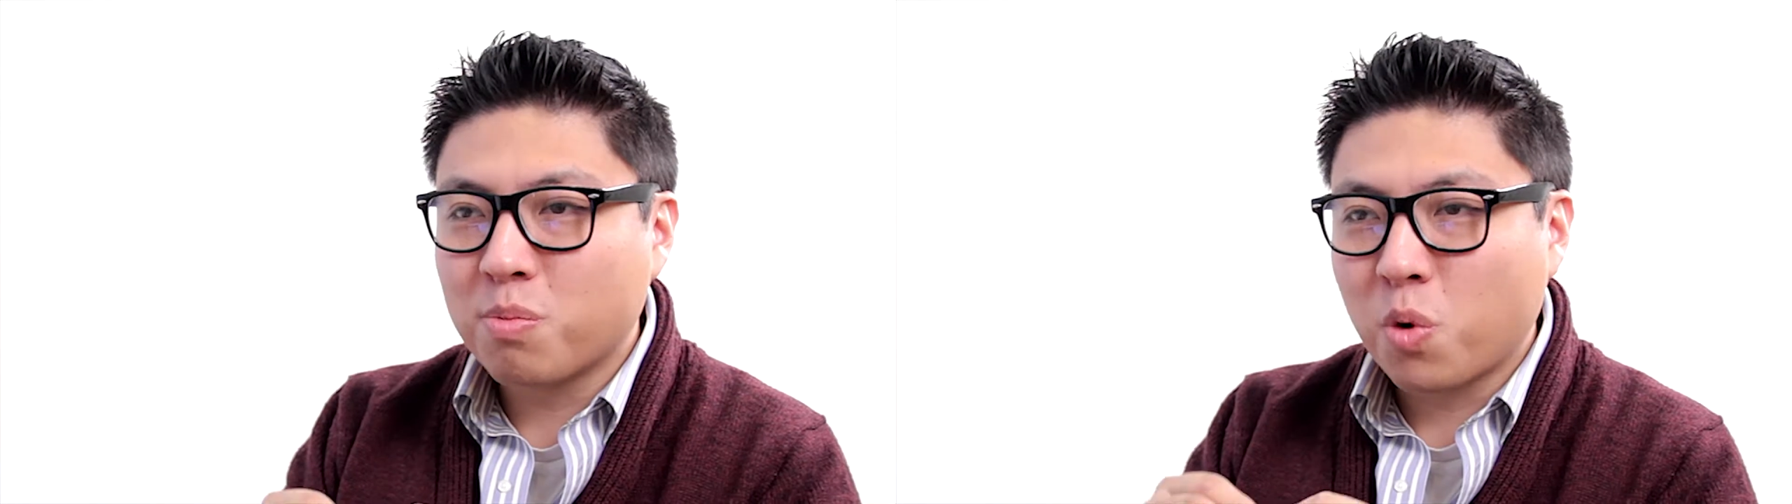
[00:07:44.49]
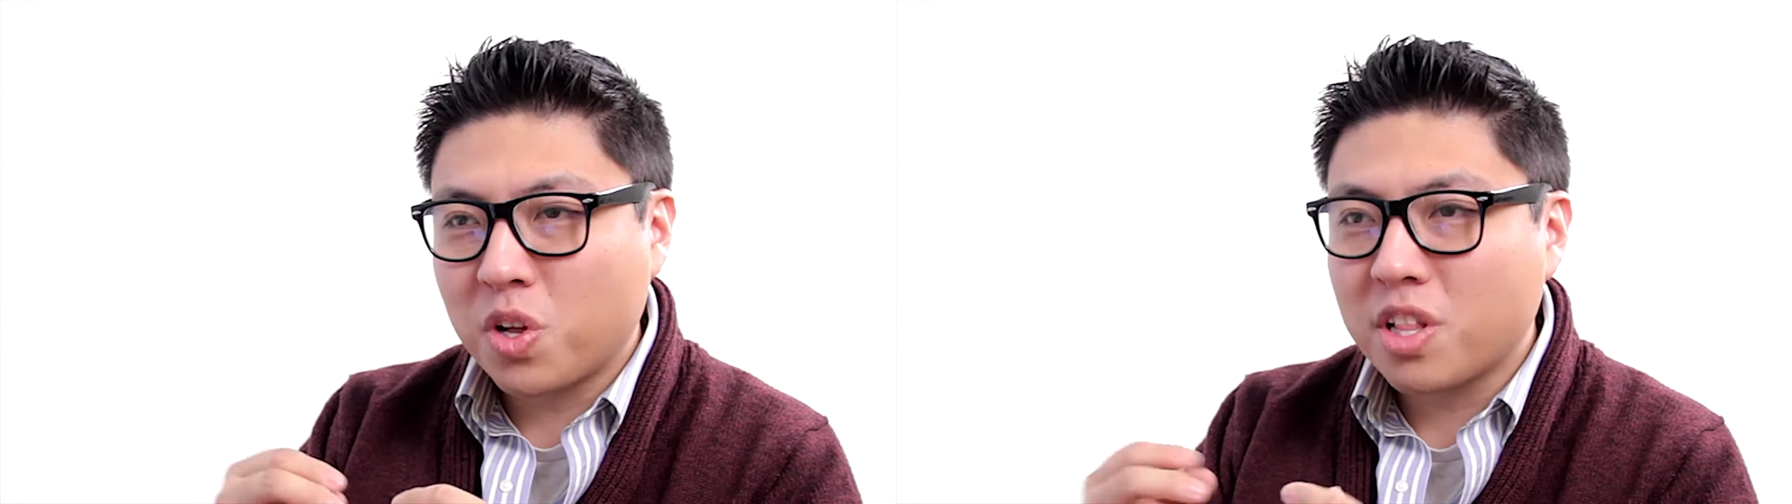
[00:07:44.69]
the
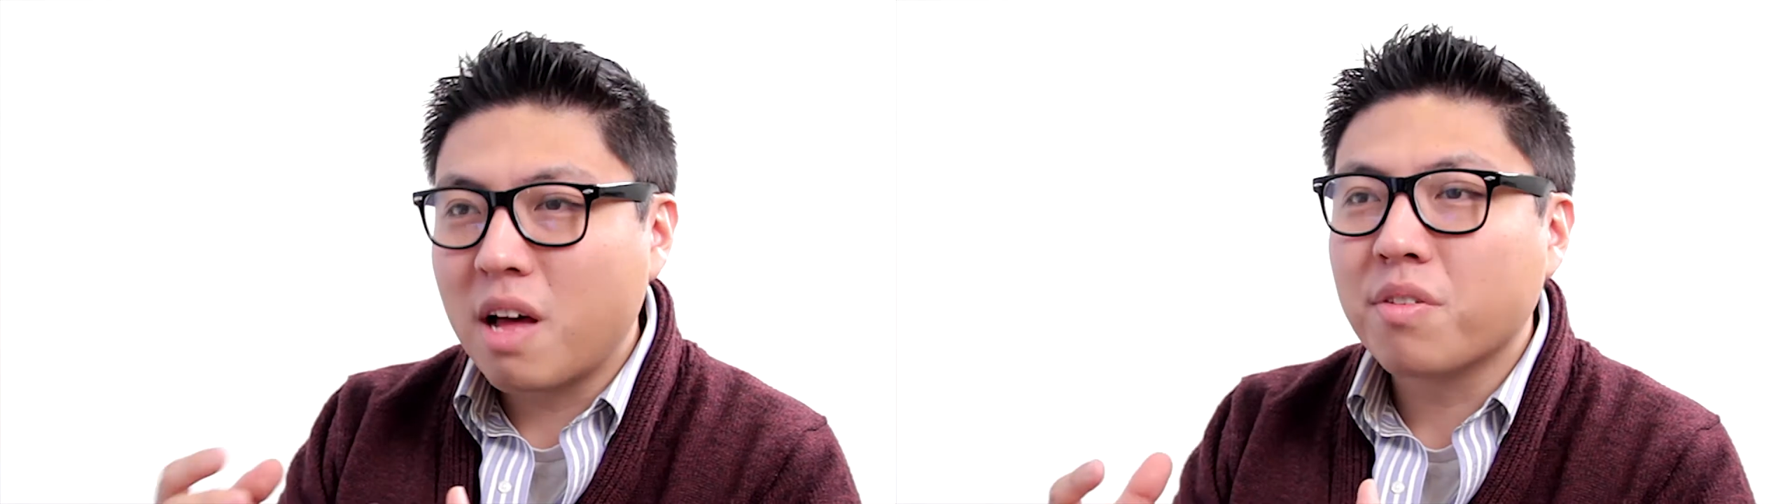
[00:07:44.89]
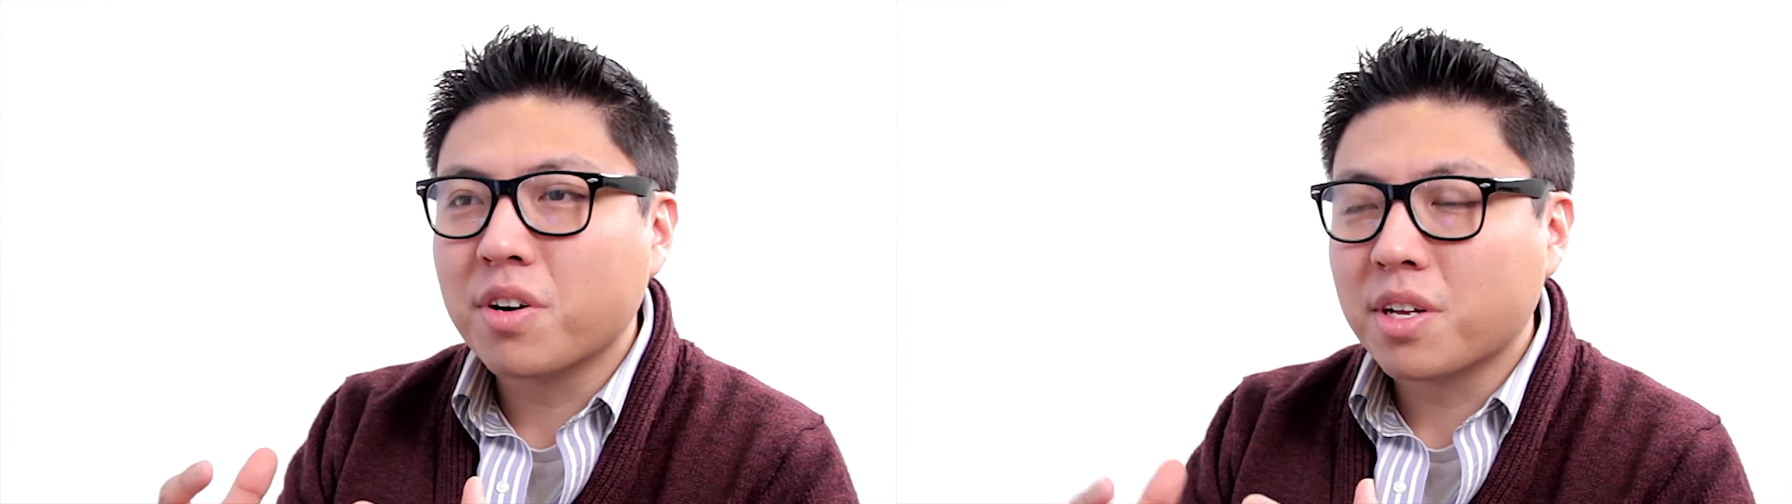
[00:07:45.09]
more
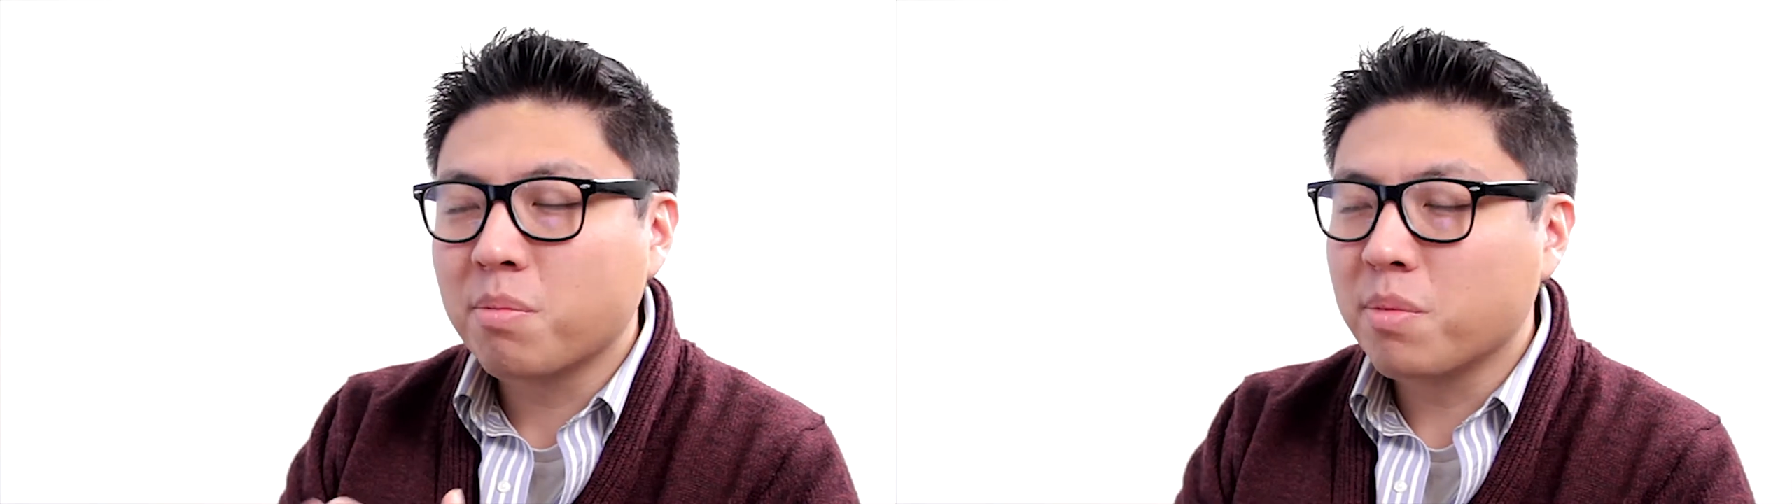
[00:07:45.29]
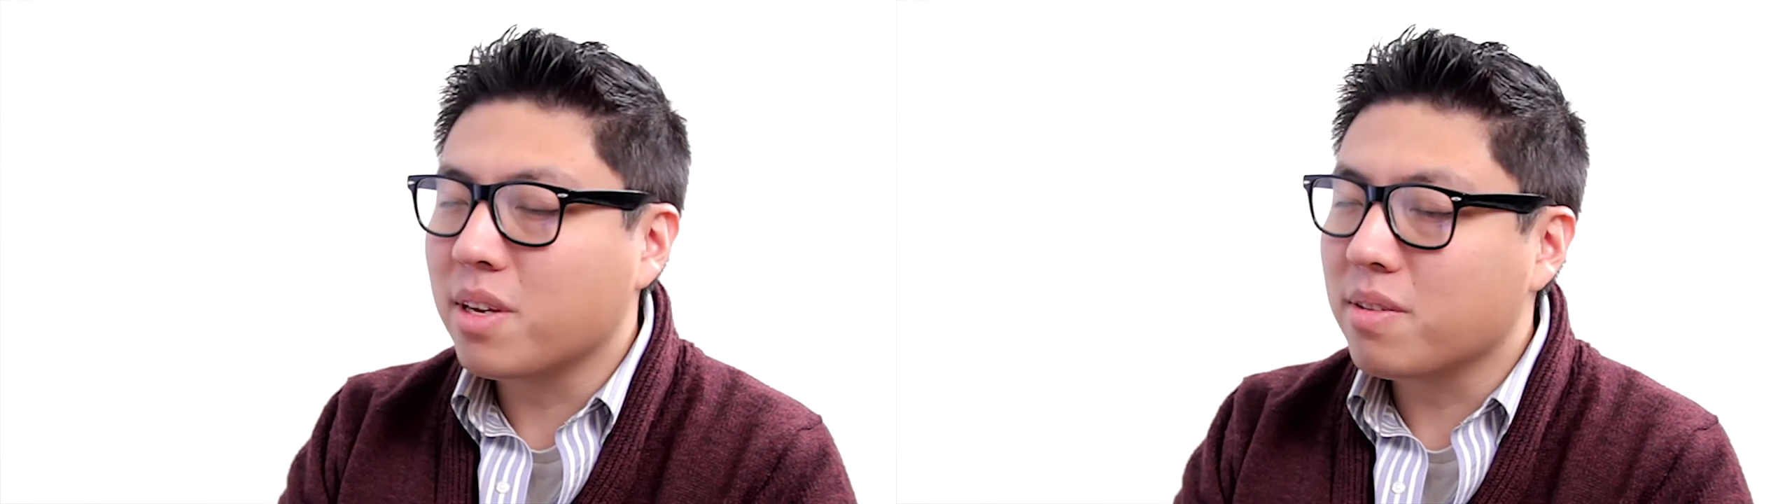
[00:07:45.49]
clever it
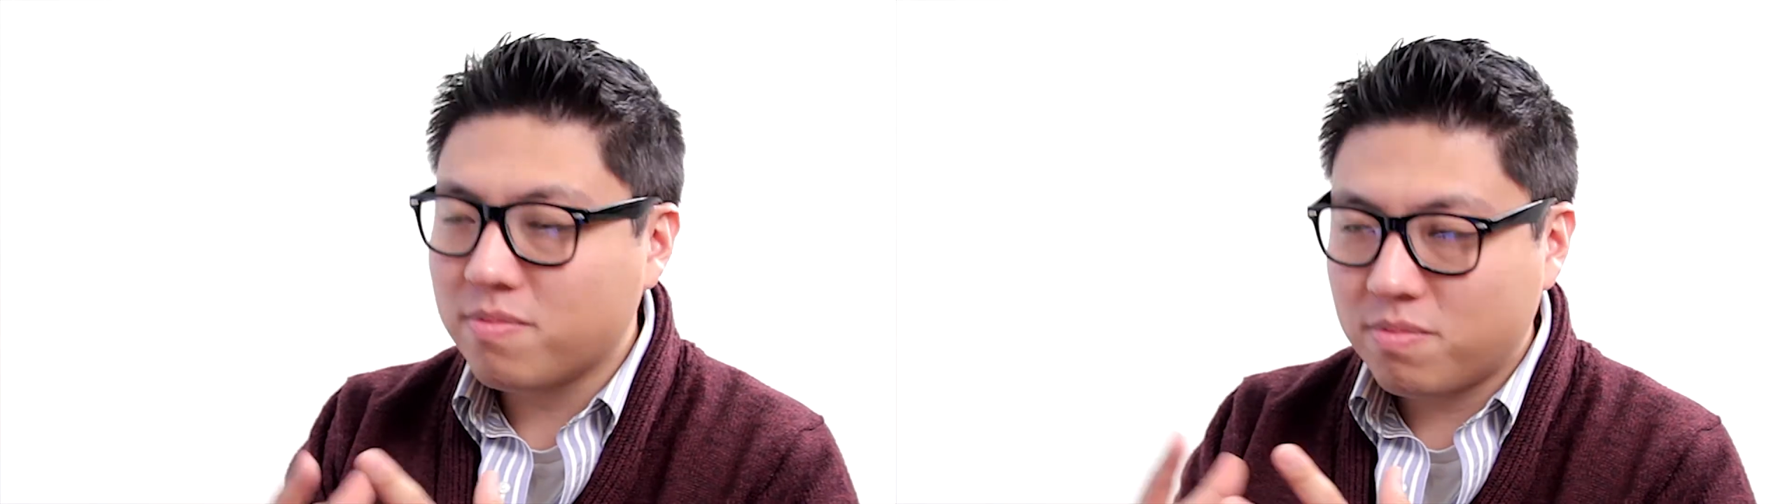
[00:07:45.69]
can be.